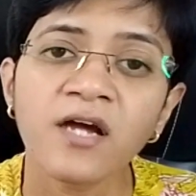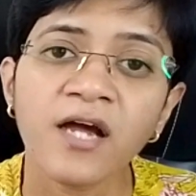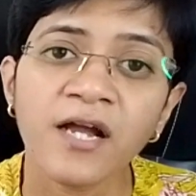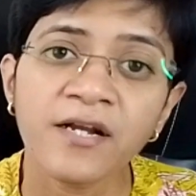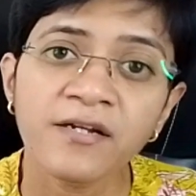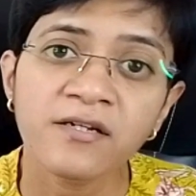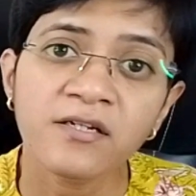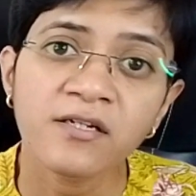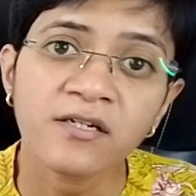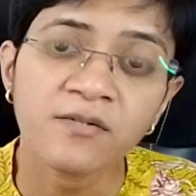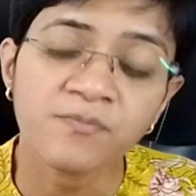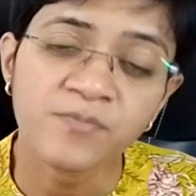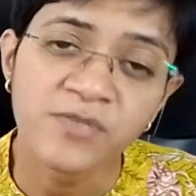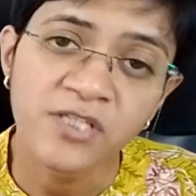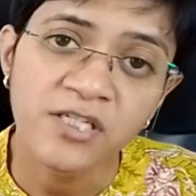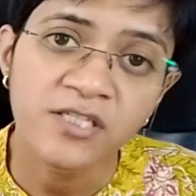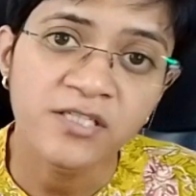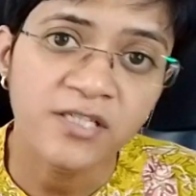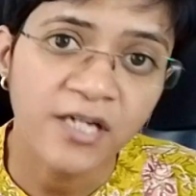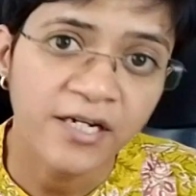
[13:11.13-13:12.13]

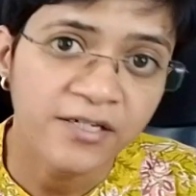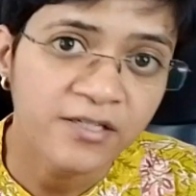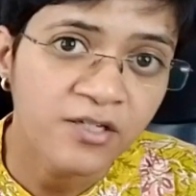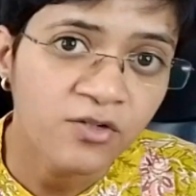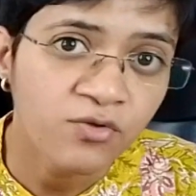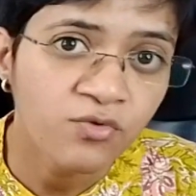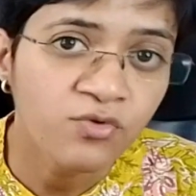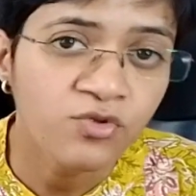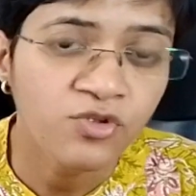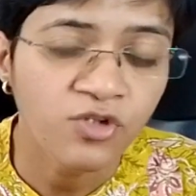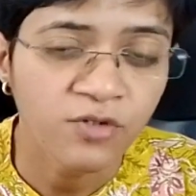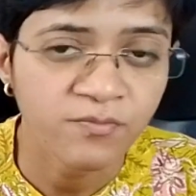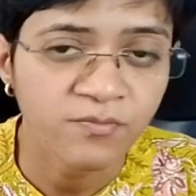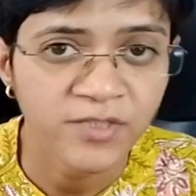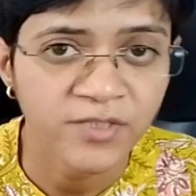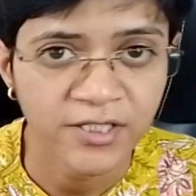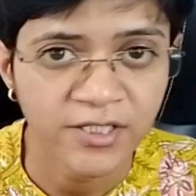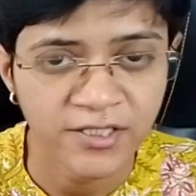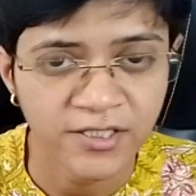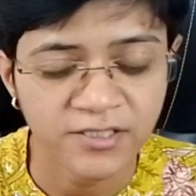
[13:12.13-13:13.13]
abscess at the root of
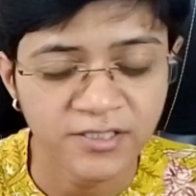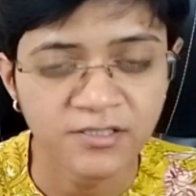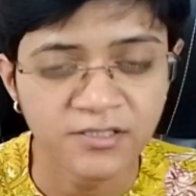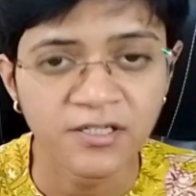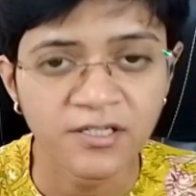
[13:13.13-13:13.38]
the teeth,